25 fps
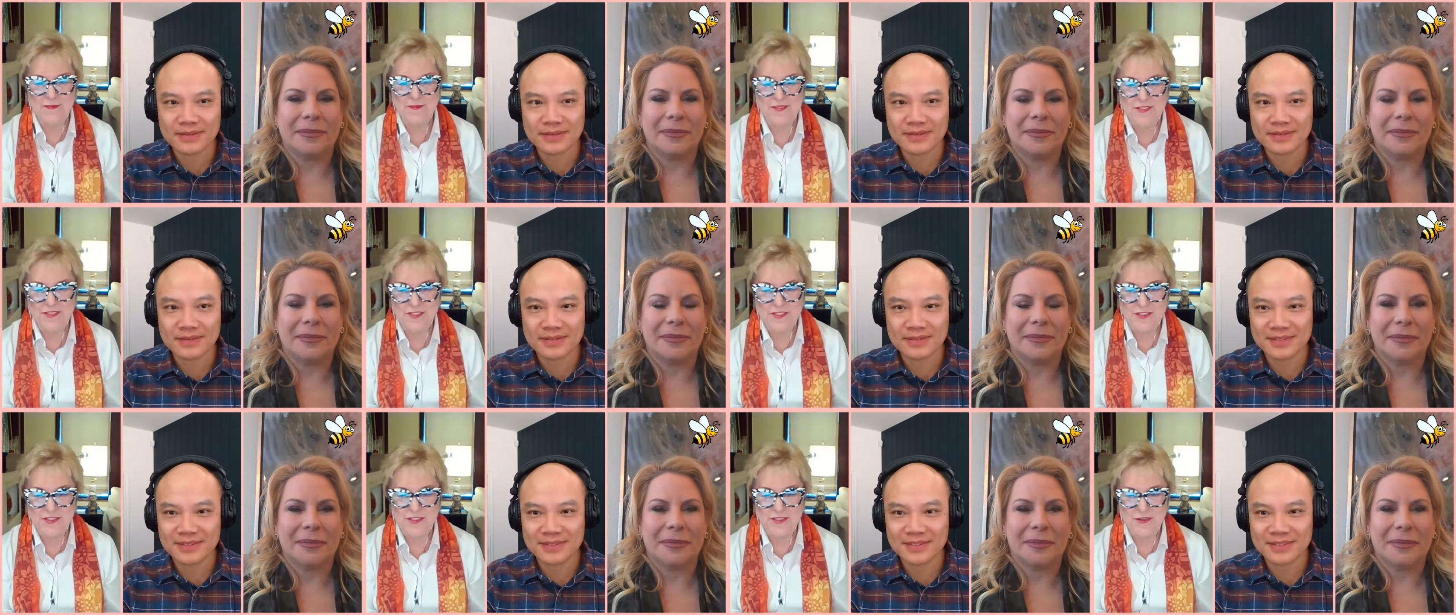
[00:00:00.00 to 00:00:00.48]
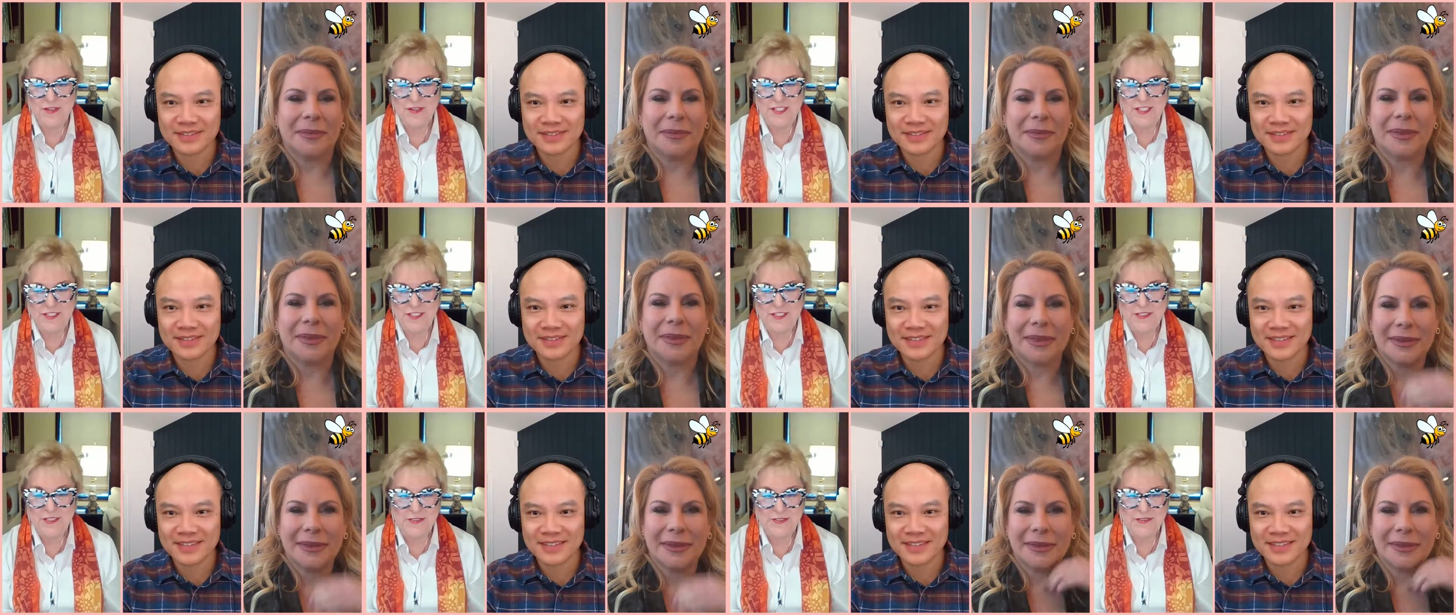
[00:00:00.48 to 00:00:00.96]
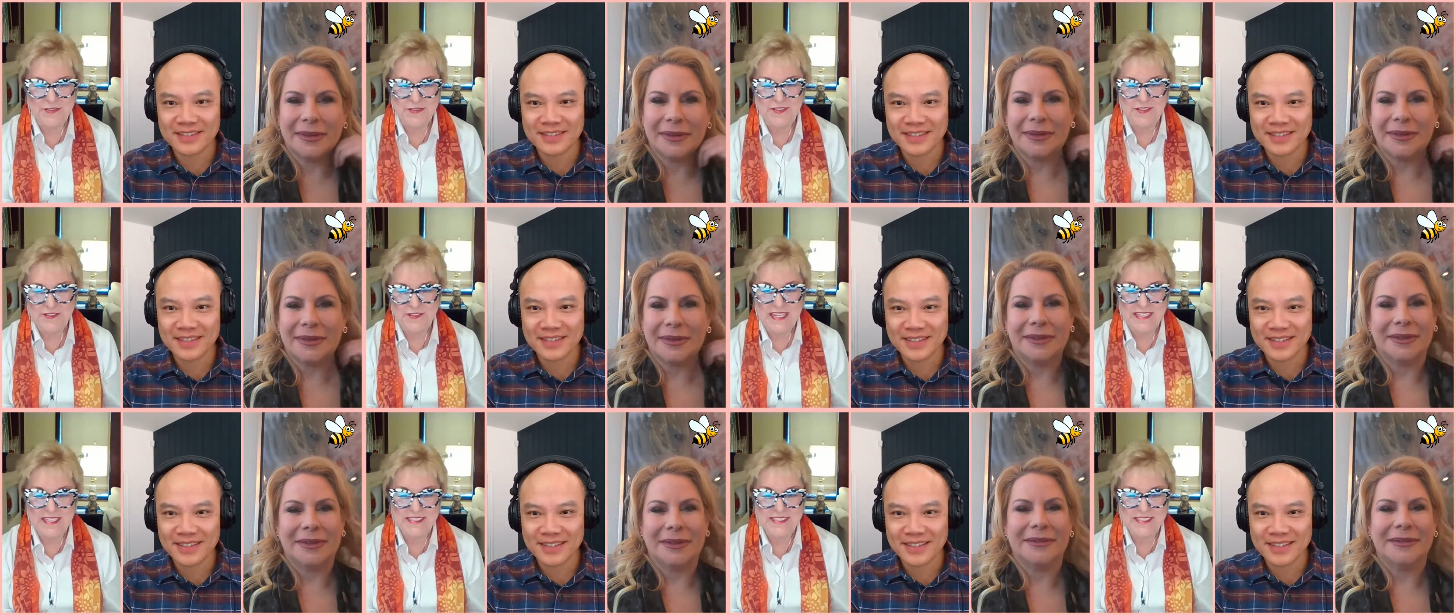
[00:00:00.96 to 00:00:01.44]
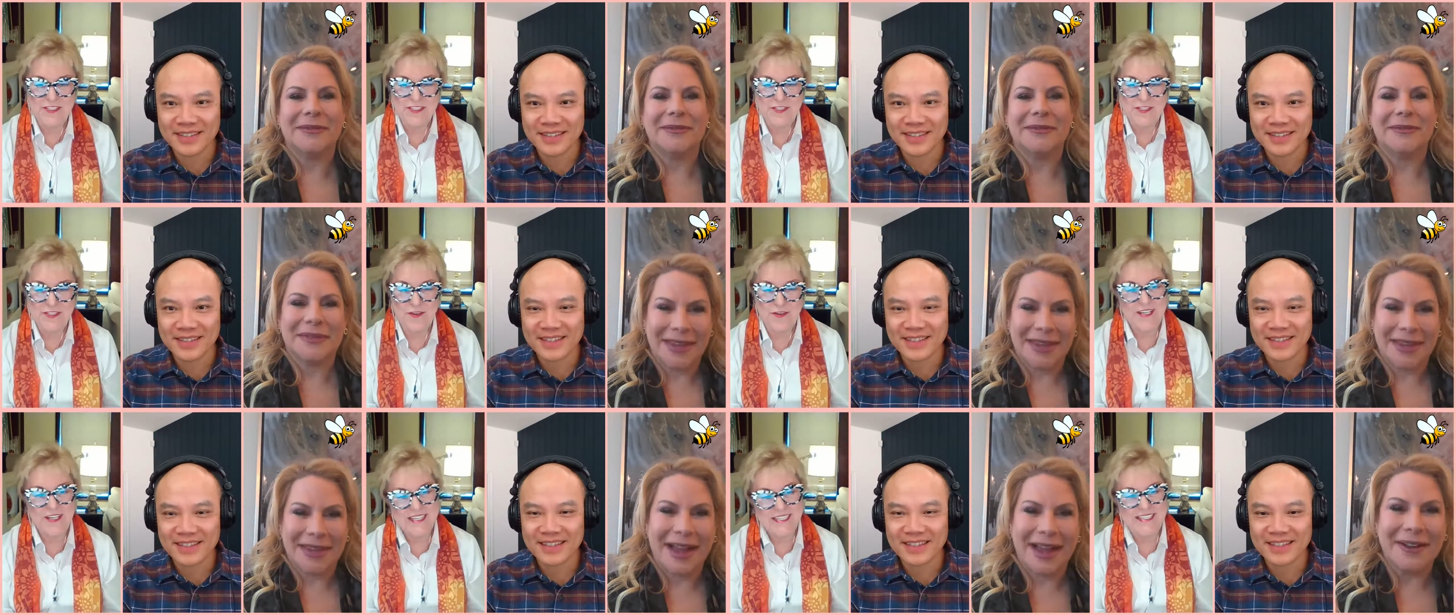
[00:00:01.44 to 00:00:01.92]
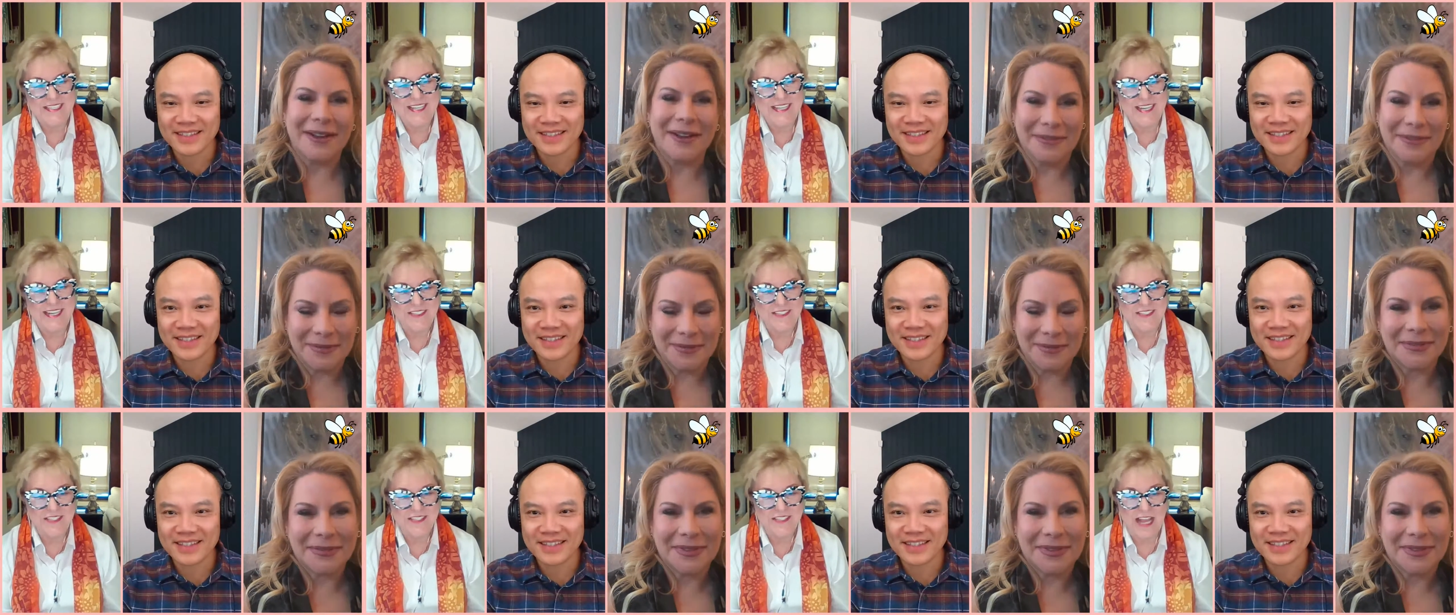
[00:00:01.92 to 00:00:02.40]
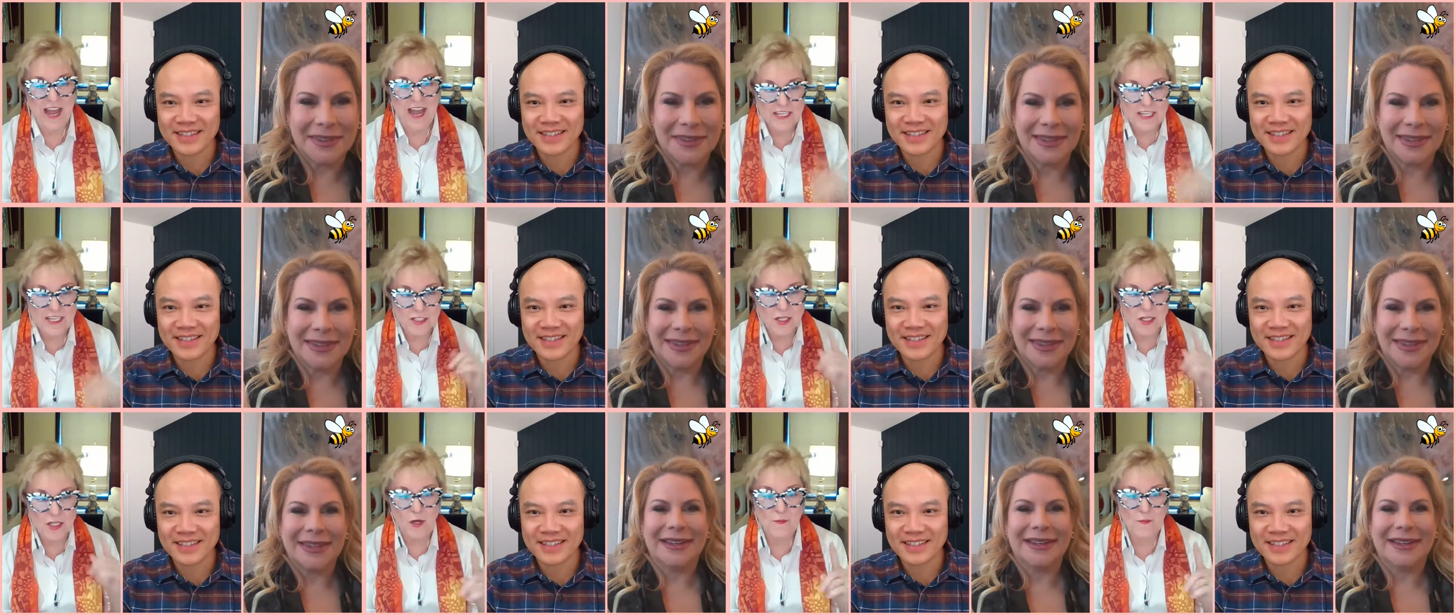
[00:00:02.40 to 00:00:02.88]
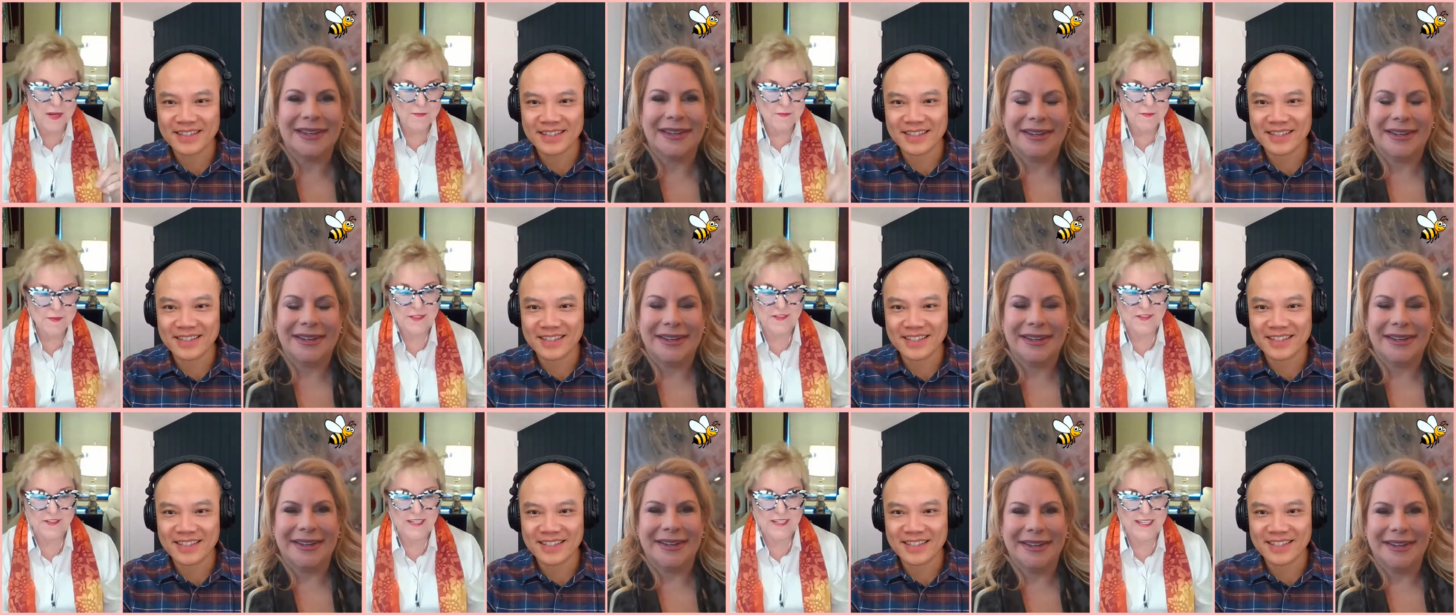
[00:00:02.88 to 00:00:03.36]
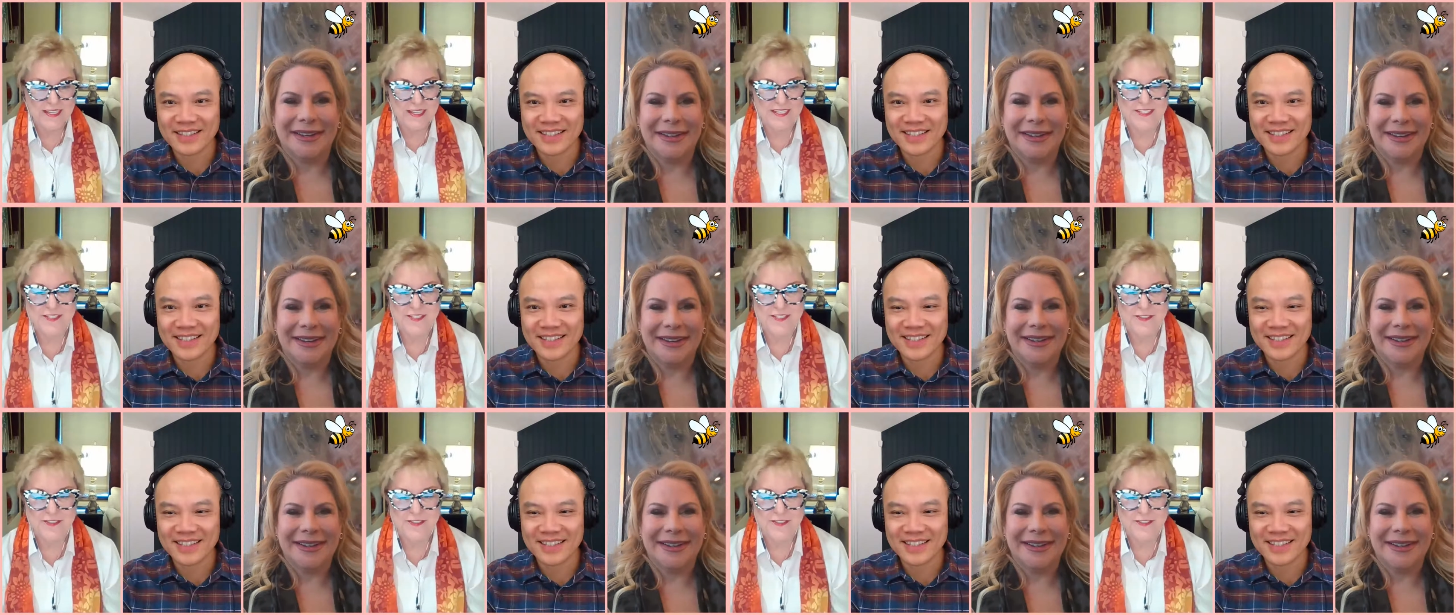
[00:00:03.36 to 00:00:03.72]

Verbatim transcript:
Speaker 1: this story too. That's the story yeah. he tells. I told my mother to get into